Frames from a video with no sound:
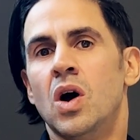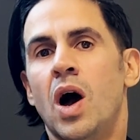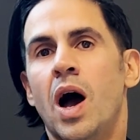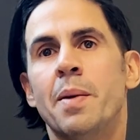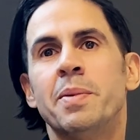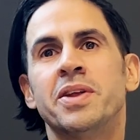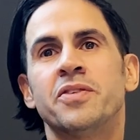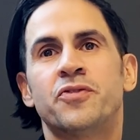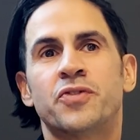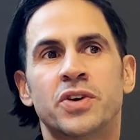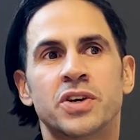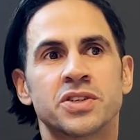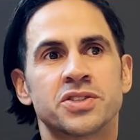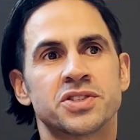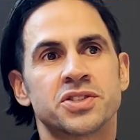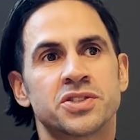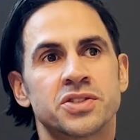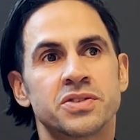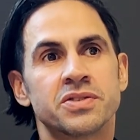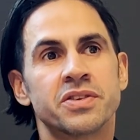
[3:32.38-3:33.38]
I mean,
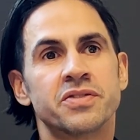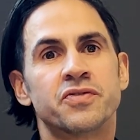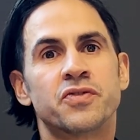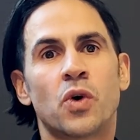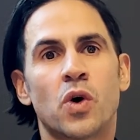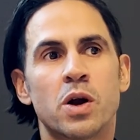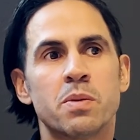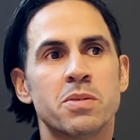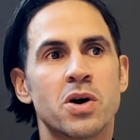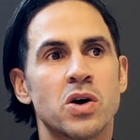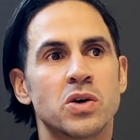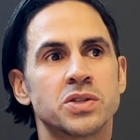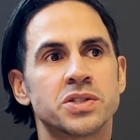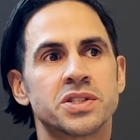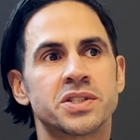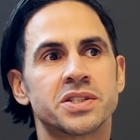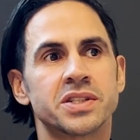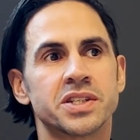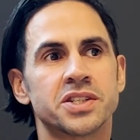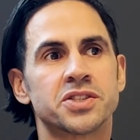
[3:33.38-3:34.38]
first and
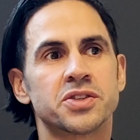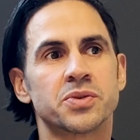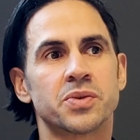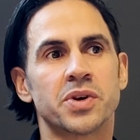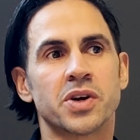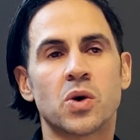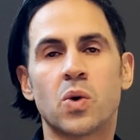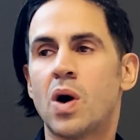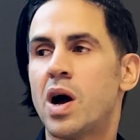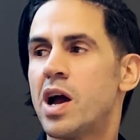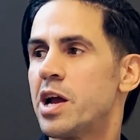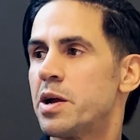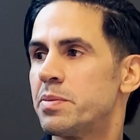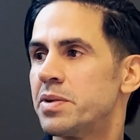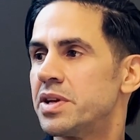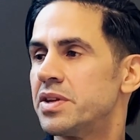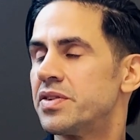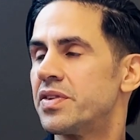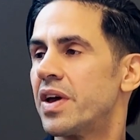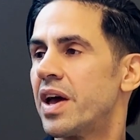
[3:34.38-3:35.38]
foremost, it's a
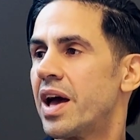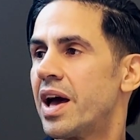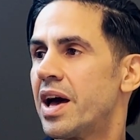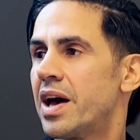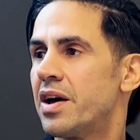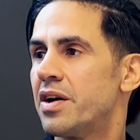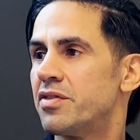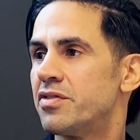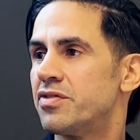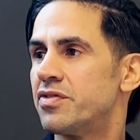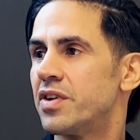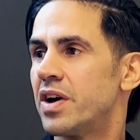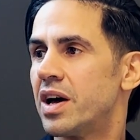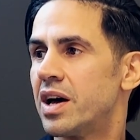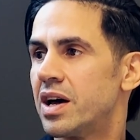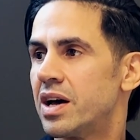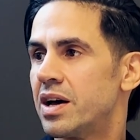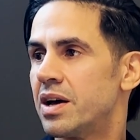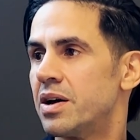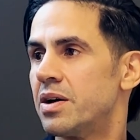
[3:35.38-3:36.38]
requirement to have
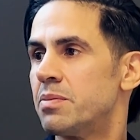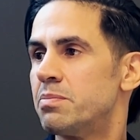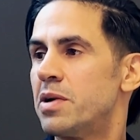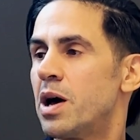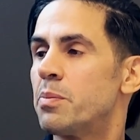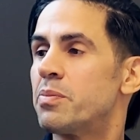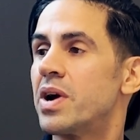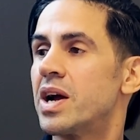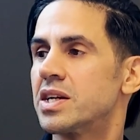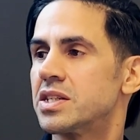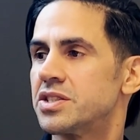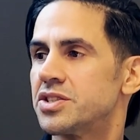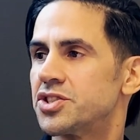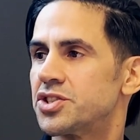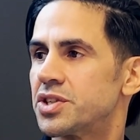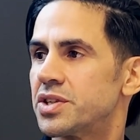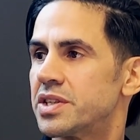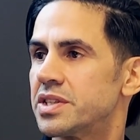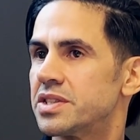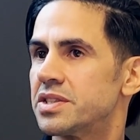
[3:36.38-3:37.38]
malpractice
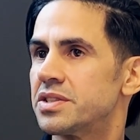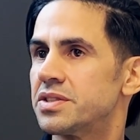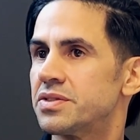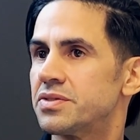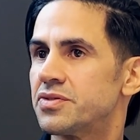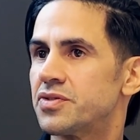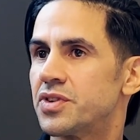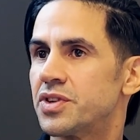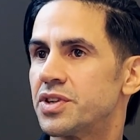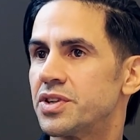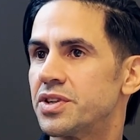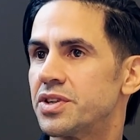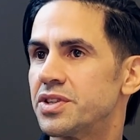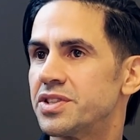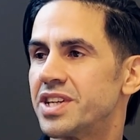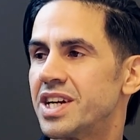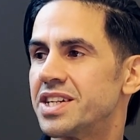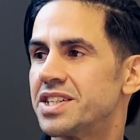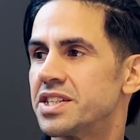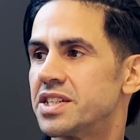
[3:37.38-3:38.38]
insurance
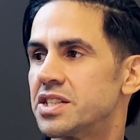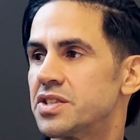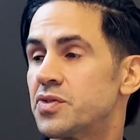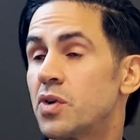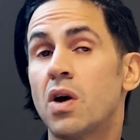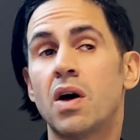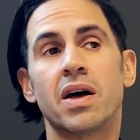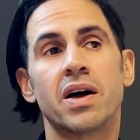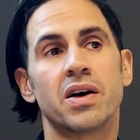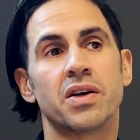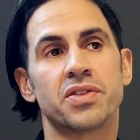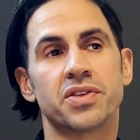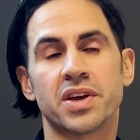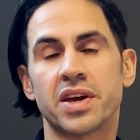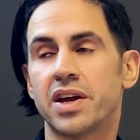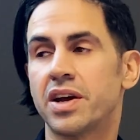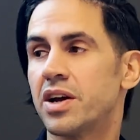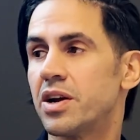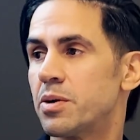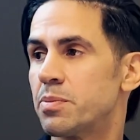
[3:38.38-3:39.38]
for dentists, for all
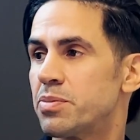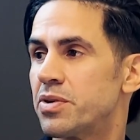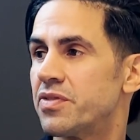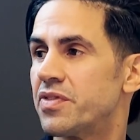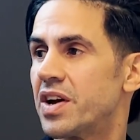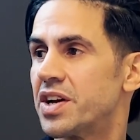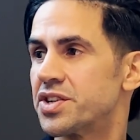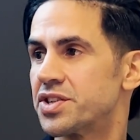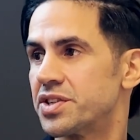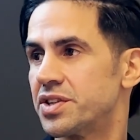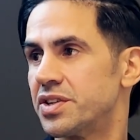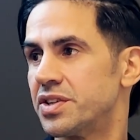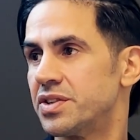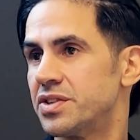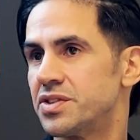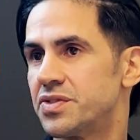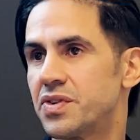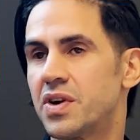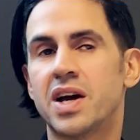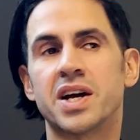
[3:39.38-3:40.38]
healthcare
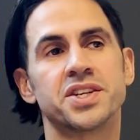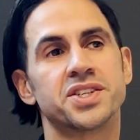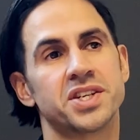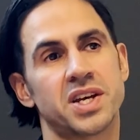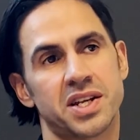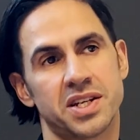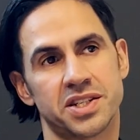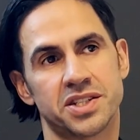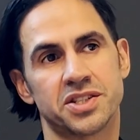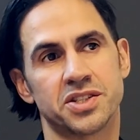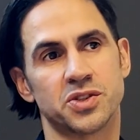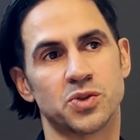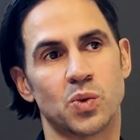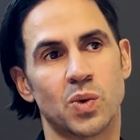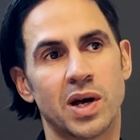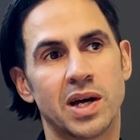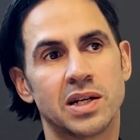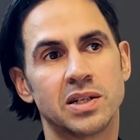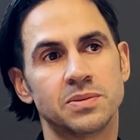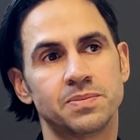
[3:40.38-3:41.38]
professionals, for hygienists as
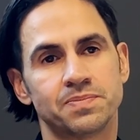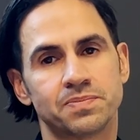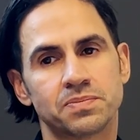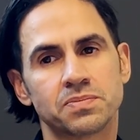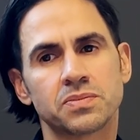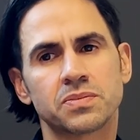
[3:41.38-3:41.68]
well.